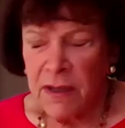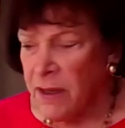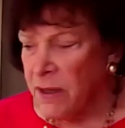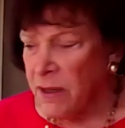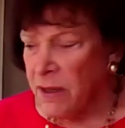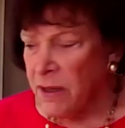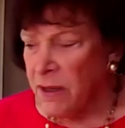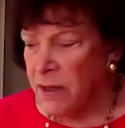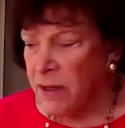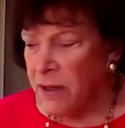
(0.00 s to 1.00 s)

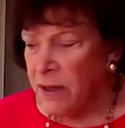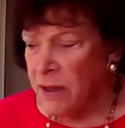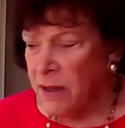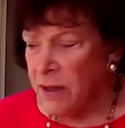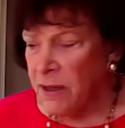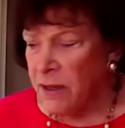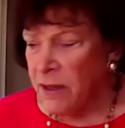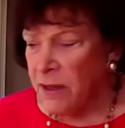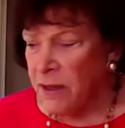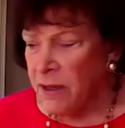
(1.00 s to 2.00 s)

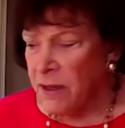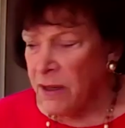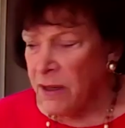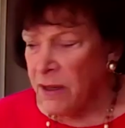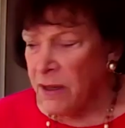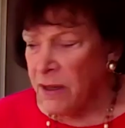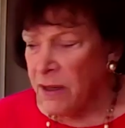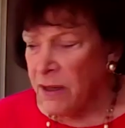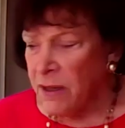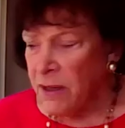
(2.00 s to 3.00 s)

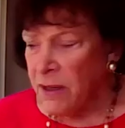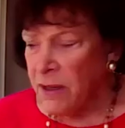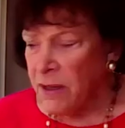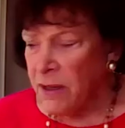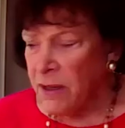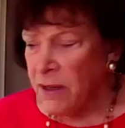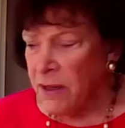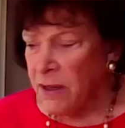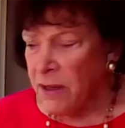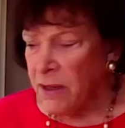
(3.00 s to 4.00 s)

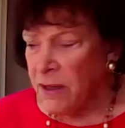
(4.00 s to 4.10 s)
(silence)